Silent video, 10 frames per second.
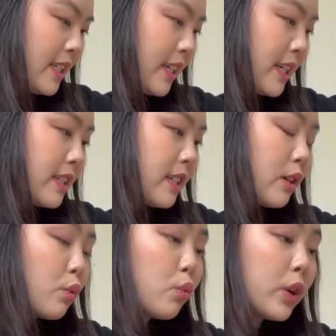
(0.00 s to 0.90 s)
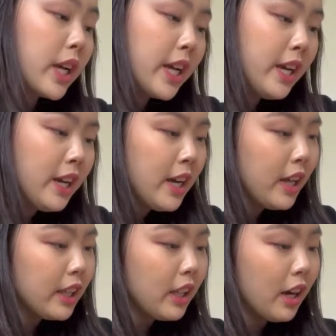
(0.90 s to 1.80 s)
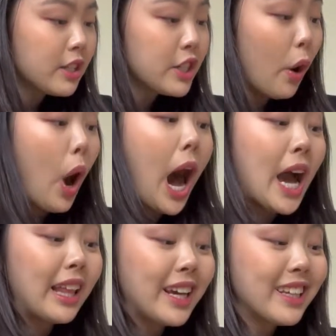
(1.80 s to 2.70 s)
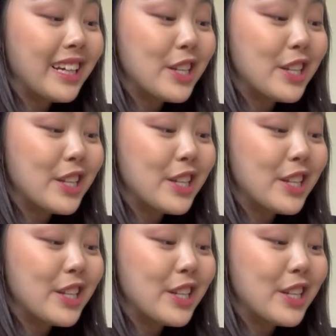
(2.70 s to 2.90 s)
is the Rear Luxe Gel Eyeliner in